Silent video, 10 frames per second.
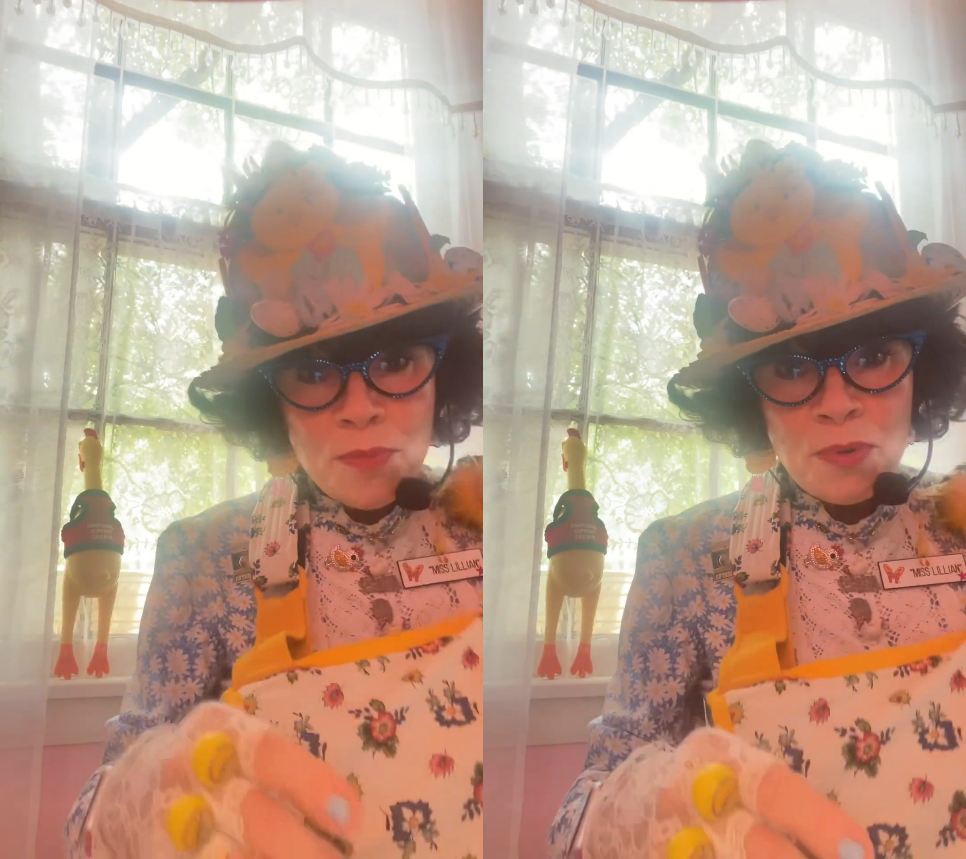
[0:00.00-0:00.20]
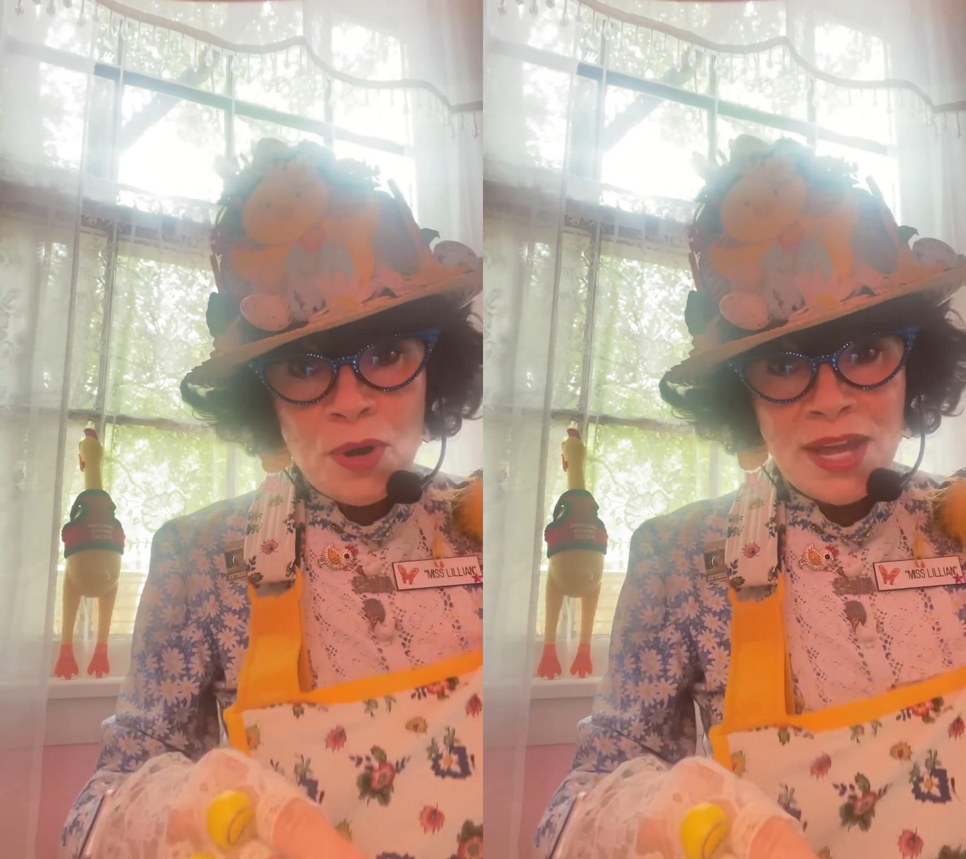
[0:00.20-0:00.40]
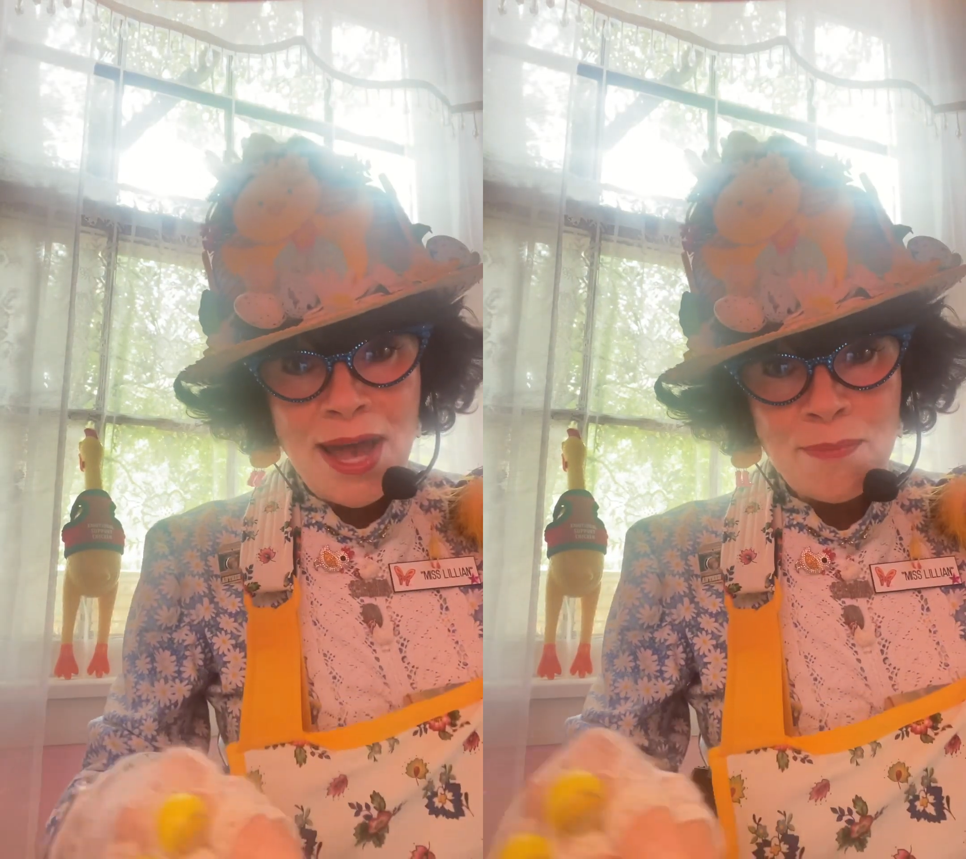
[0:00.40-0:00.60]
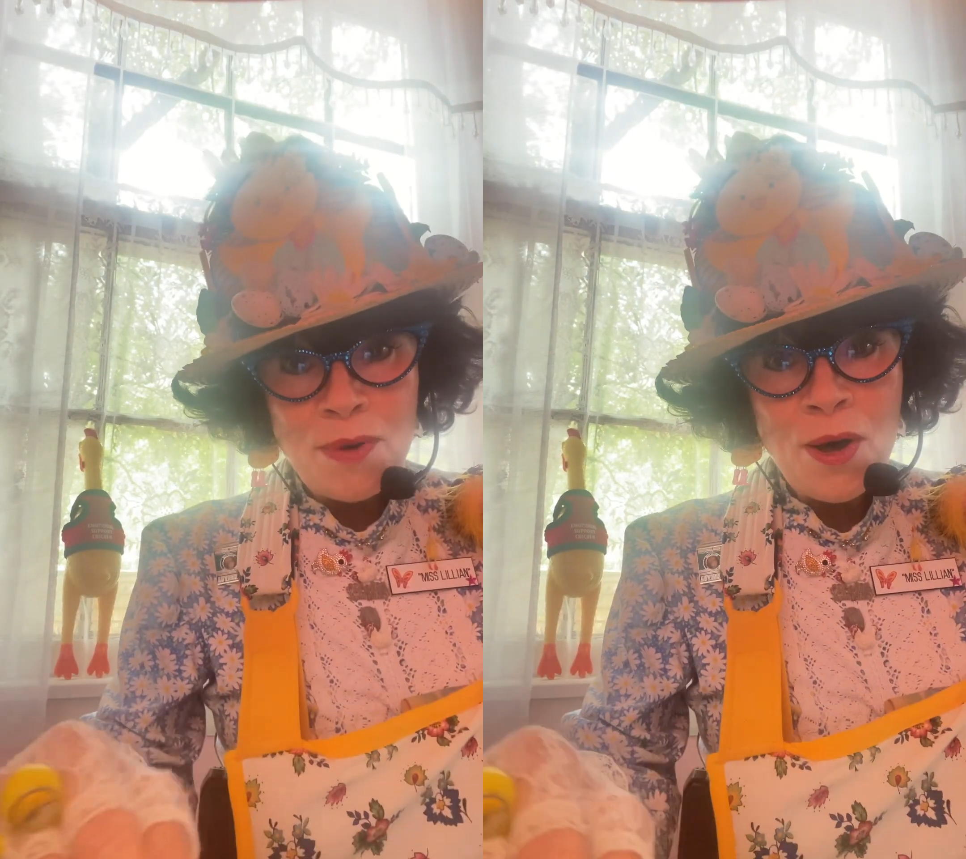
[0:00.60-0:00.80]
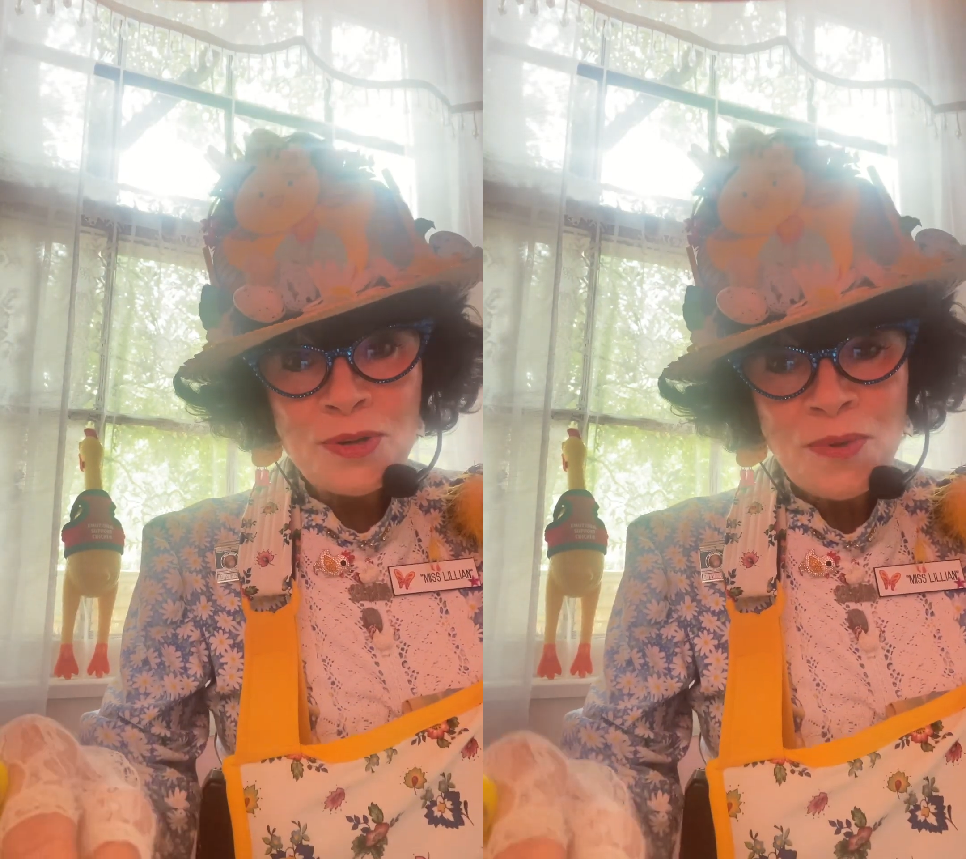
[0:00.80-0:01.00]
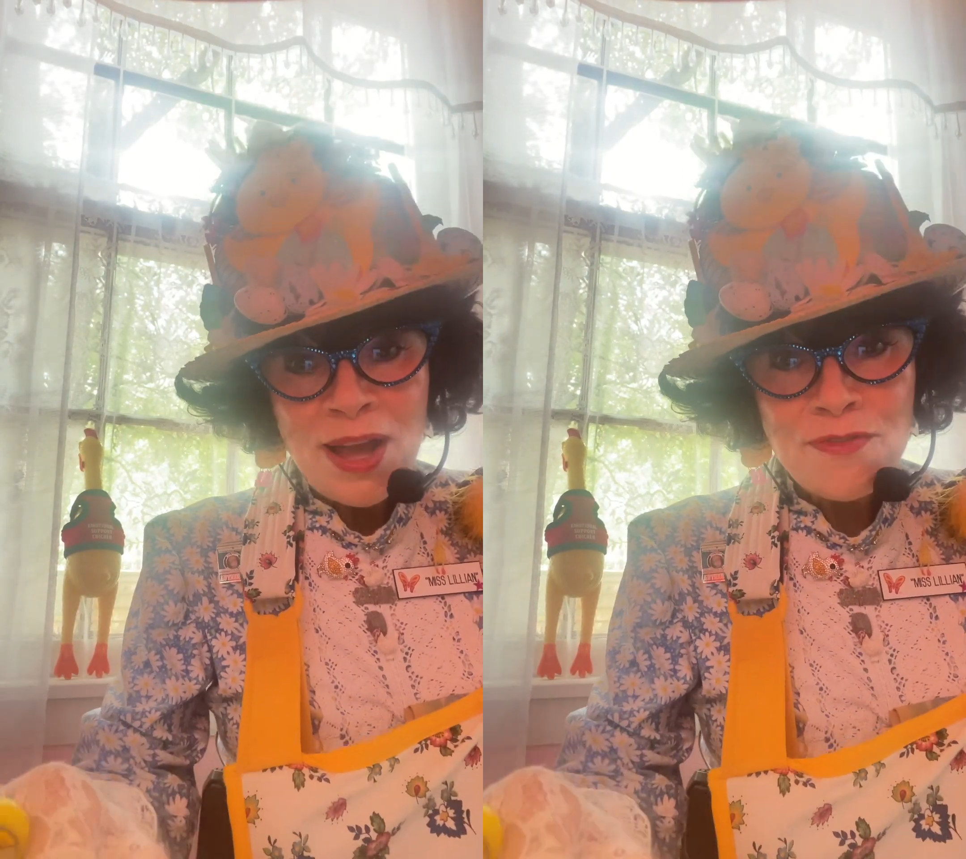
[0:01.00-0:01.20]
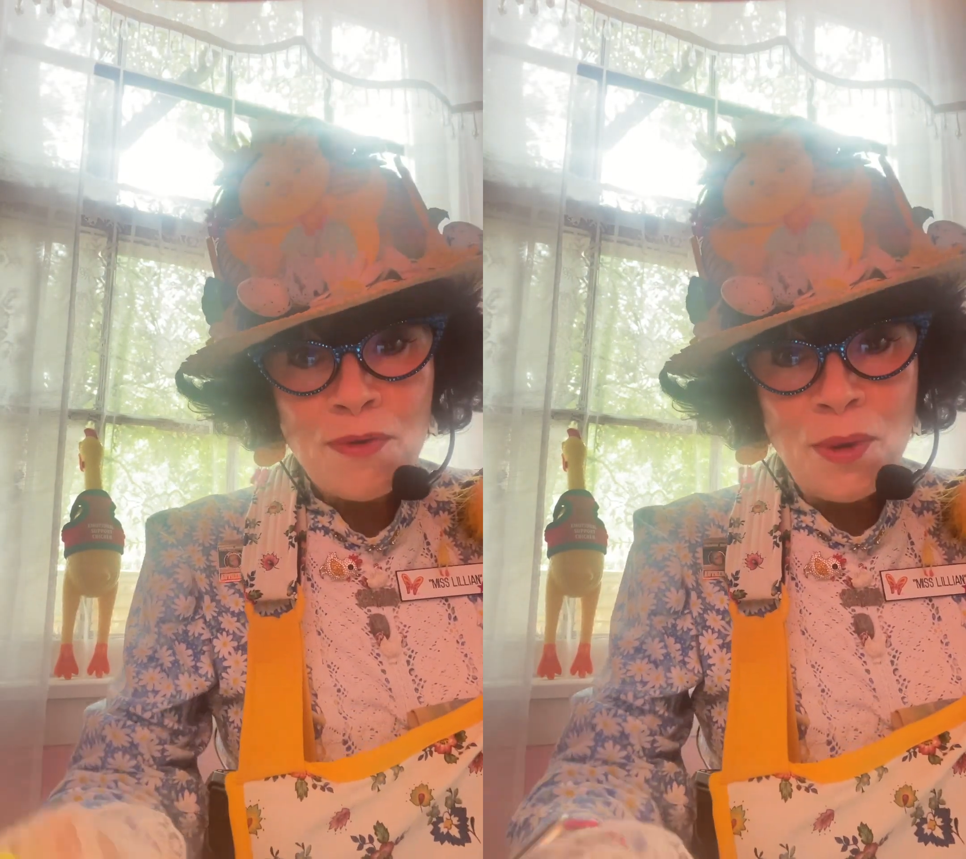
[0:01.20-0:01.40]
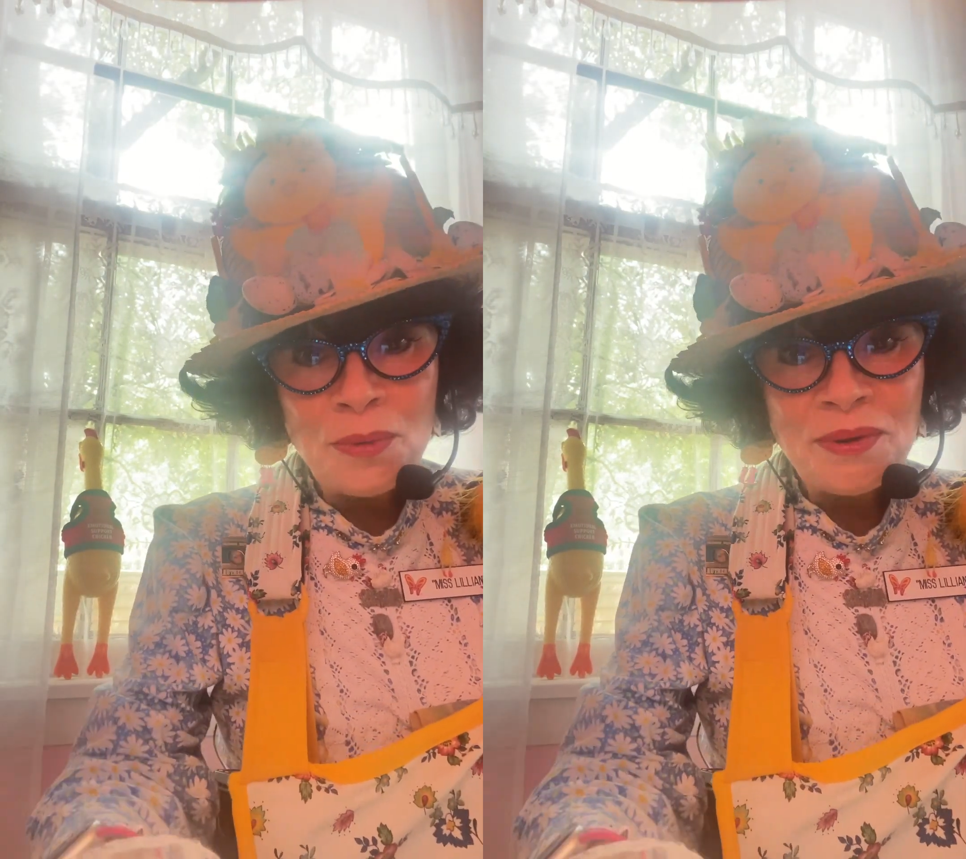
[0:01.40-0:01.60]
book app on your
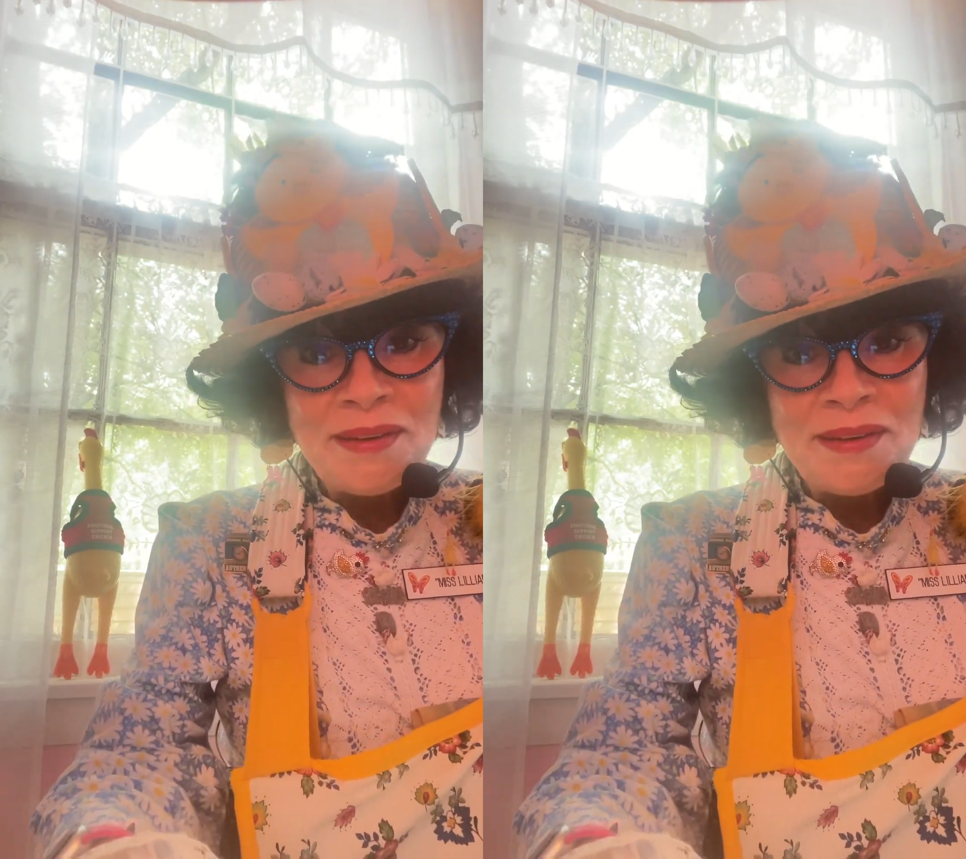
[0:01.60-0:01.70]
iPhone.